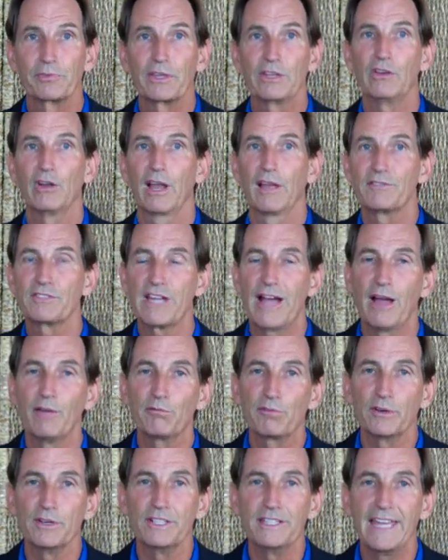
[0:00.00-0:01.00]
You'll have time
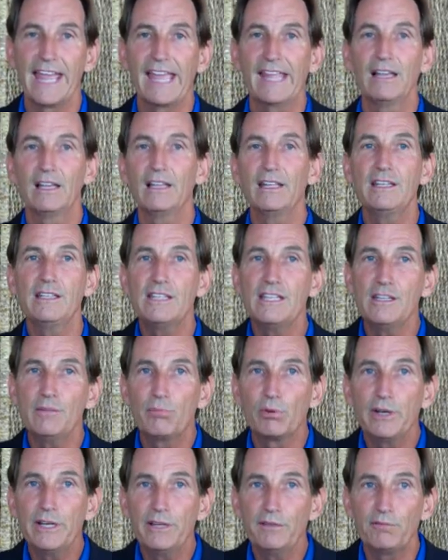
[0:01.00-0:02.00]
for daily
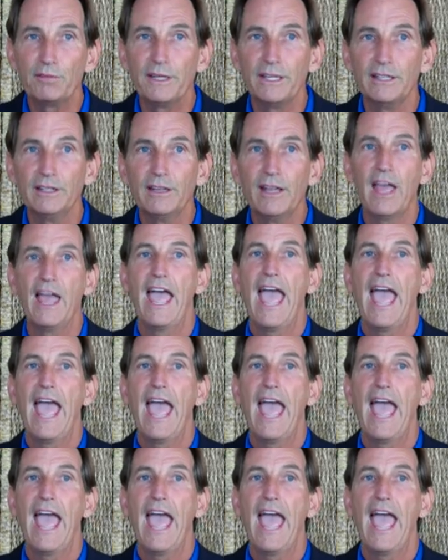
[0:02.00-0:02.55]
debriefing